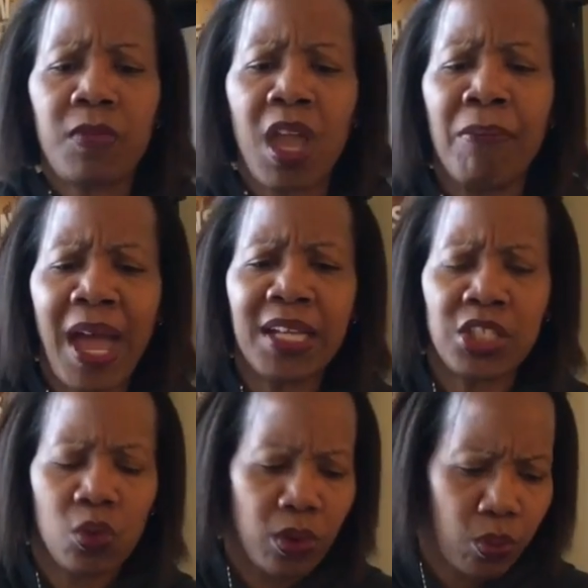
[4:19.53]
back to
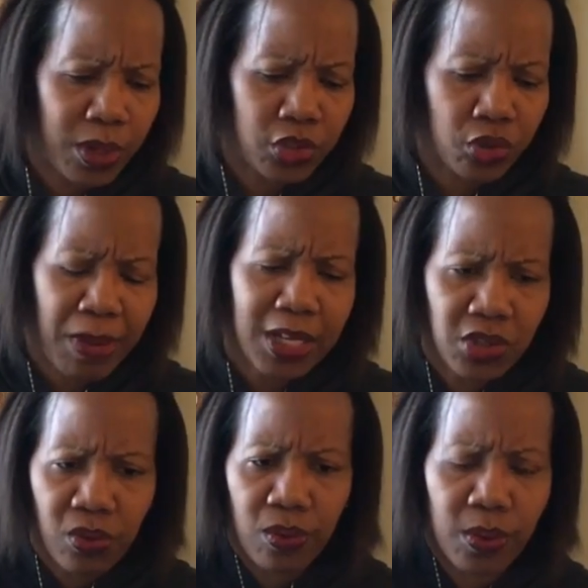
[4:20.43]
Northwestern, back to
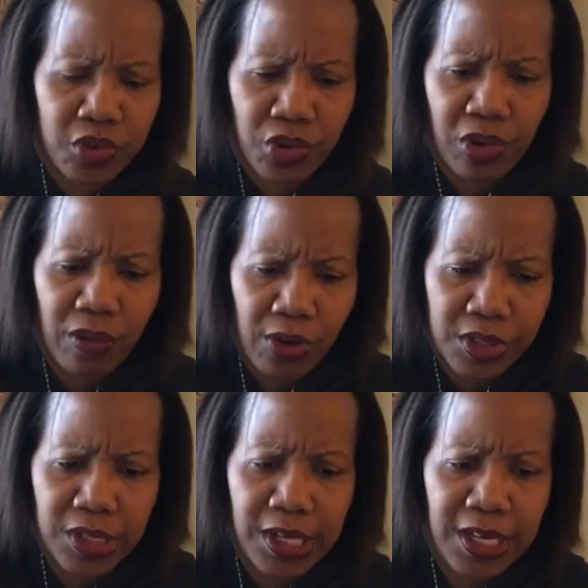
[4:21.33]
Northwestern
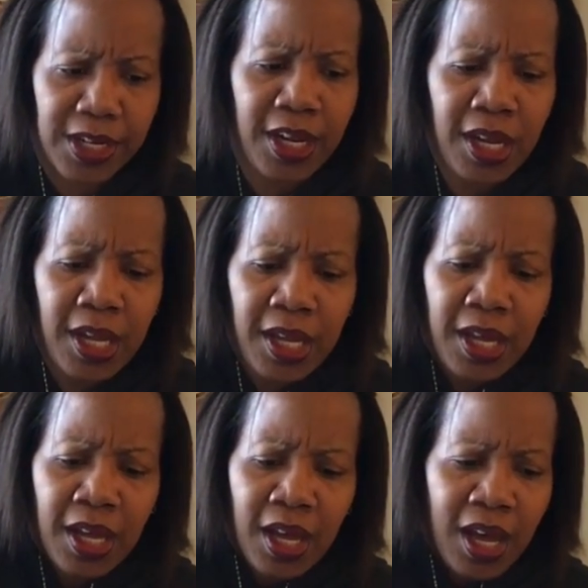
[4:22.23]
University. And
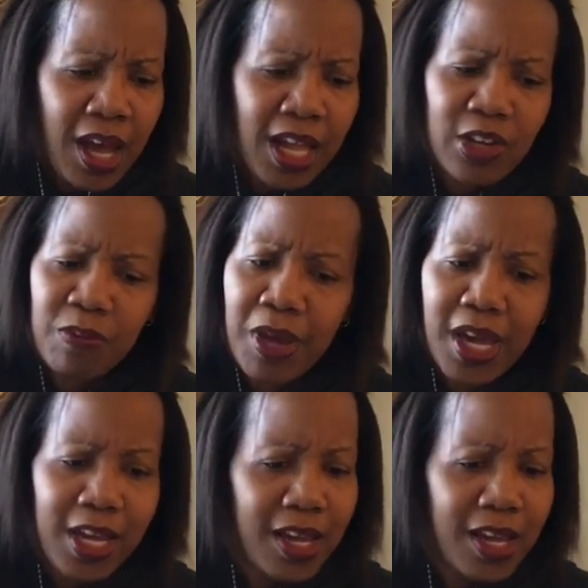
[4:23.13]
I look back,